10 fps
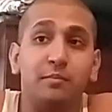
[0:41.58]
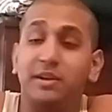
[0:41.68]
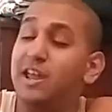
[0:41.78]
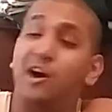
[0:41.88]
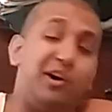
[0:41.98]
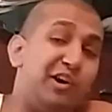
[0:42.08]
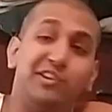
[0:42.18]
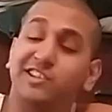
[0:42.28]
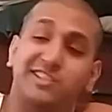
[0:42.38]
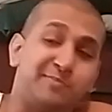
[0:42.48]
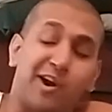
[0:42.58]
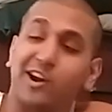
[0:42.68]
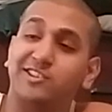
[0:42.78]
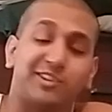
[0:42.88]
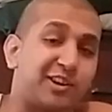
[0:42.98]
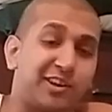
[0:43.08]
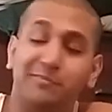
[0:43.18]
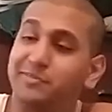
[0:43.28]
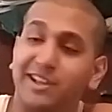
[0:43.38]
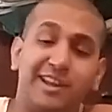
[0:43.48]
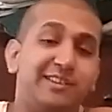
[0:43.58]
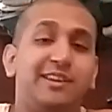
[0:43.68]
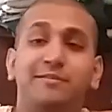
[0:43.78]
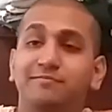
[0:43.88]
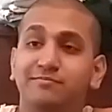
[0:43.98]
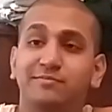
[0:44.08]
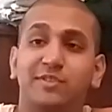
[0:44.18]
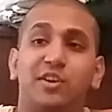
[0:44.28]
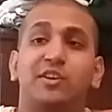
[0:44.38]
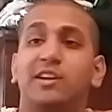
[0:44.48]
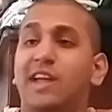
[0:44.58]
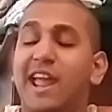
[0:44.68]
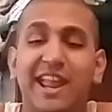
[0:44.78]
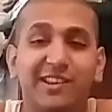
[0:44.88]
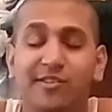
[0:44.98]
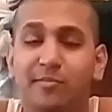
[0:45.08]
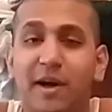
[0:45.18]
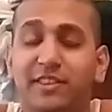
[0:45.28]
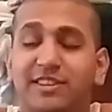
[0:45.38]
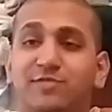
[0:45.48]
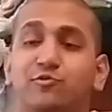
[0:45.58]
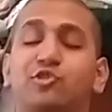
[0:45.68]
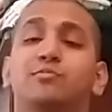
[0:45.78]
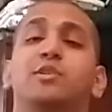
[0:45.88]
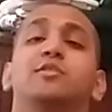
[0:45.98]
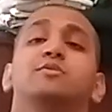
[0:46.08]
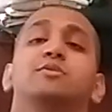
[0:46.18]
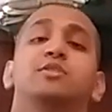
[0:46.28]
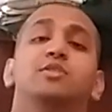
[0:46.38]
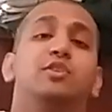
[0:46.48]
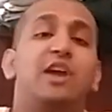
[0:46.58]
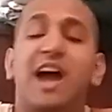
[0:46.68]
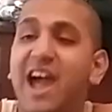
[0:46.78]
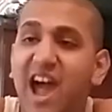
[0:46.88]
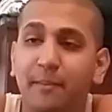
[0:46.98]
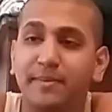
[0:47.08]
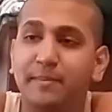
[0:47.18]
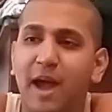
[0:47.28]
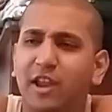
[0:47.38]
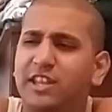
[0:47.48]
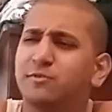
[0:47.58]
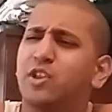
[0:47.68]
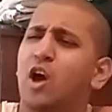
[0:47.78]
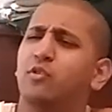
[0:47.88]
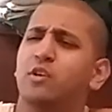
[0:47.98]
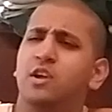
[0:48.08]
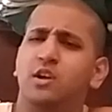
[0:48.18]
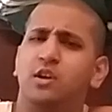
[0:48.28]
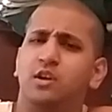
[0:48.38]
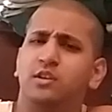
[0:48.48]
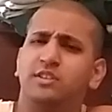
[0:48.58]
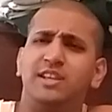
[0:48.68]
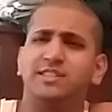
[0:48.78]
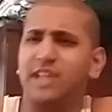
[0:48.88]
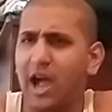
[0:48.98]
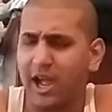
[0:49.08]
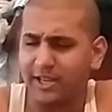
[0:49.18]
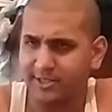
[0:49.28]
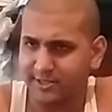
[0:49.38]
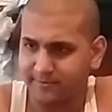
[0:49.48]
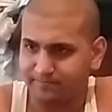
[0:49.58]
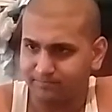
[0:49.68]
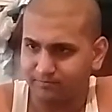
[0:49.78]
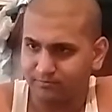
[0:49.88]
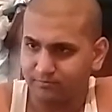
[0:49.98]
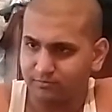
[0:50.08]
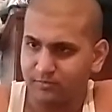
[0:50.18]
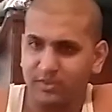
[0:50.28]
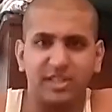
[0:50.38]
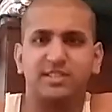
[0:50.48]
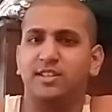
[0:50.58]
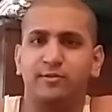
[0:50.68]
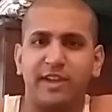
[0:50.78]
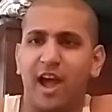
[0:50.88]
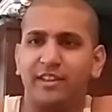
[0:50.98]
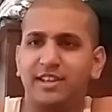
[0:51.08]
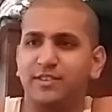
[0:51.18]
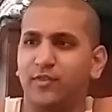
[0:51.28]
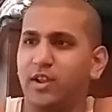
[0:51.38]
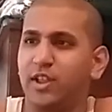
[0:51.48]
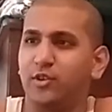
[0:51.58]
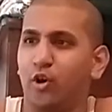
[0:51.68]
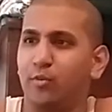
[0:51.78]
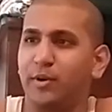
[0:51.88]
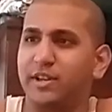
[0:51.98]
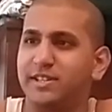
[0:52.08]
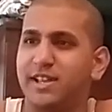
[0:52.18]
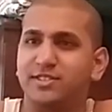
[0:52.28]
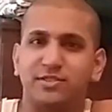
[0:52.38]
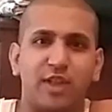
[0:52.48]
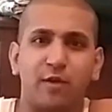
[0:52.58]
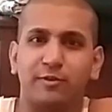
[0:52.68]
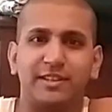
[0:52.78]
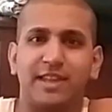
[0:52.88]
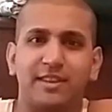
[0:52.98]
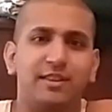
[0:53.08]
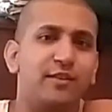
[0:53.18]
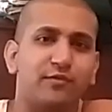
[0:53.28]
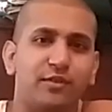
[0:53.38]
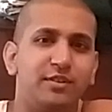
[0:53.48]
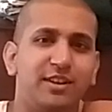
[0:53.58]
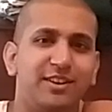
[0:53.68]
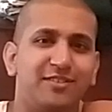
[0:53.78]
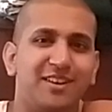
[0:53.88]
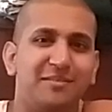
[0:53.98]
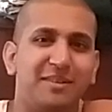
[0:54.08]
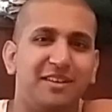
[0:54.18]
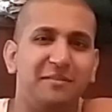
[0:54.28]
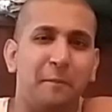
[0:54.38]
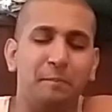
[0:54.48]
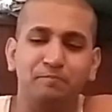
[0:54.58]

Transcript: But now all the smarks are complaining. They're angry about this rumor. They're not happy about it, even though these guys... Listen, the reality is fucking Goldberg and Lesnar are not really that different. You know what I mean?